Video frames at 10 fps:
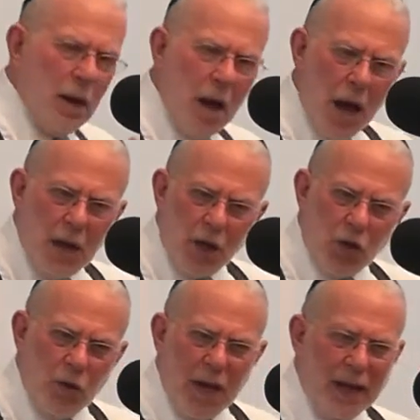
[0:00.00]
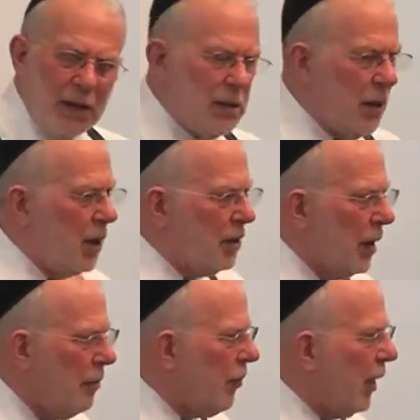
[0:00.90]
God creates
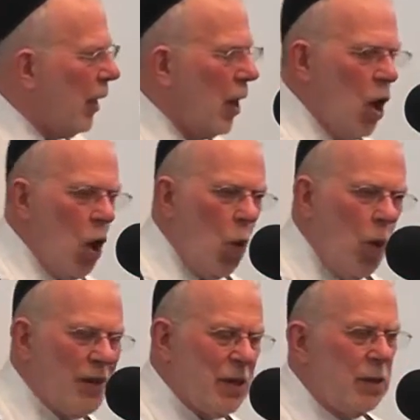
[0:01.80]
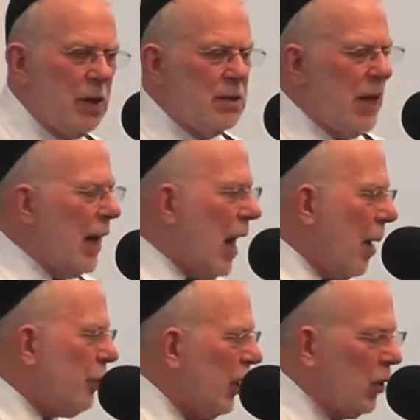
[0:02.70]
something which does not
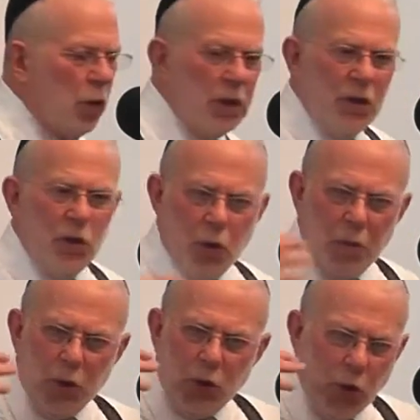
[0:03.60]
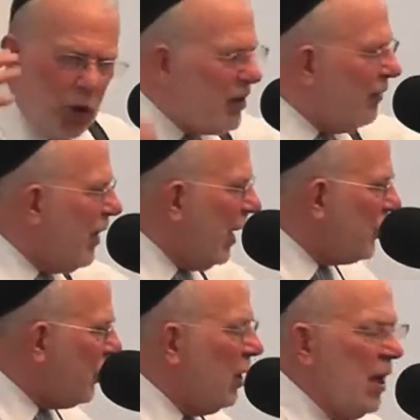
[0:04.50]
operate according to the normal laws of
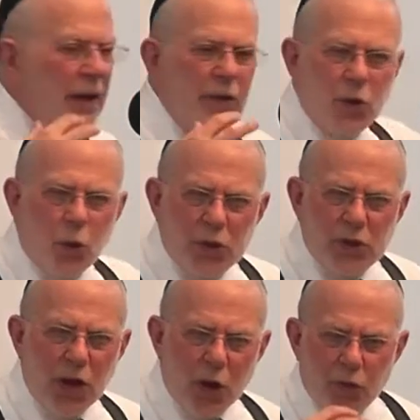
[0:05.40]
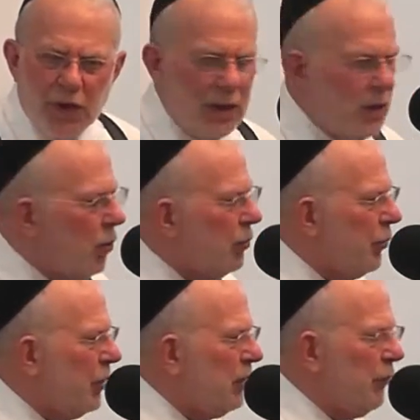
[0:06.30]
nature, and there's always a, re- there's always
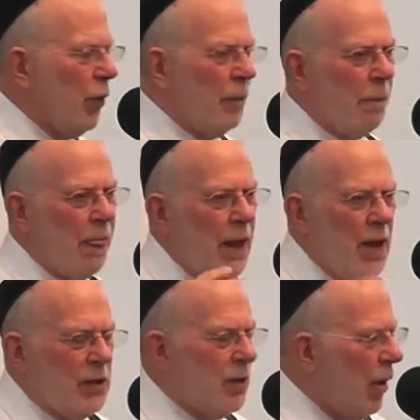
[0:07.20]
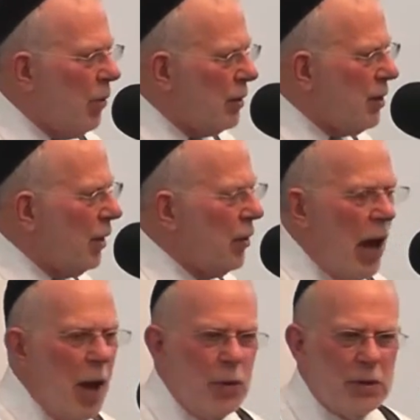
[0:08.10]
a reason for it. So I want to tell you,
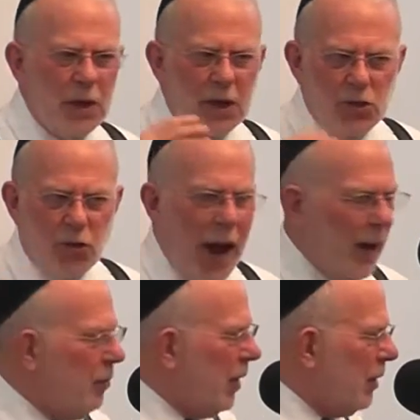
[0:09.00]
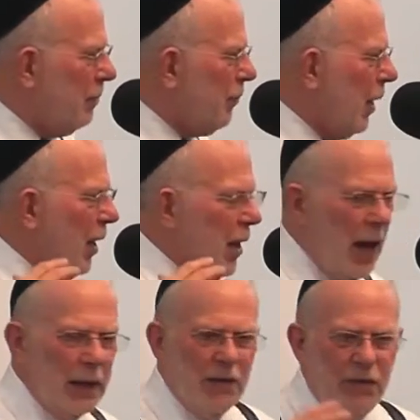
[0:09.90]
I was at a track meet
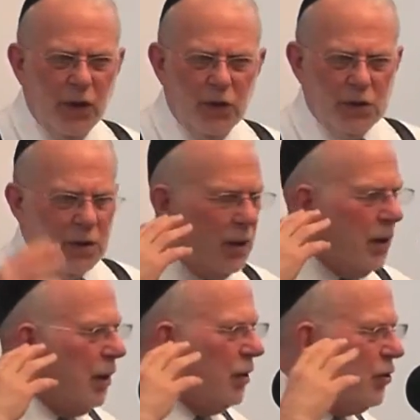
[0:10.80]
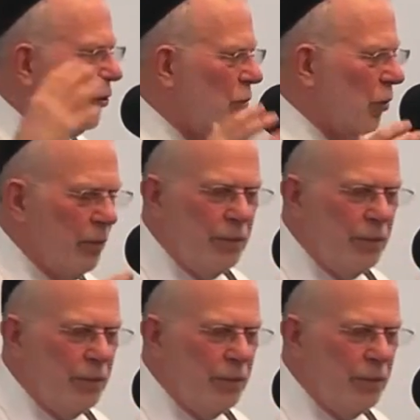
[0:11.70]
at the Fieldston School.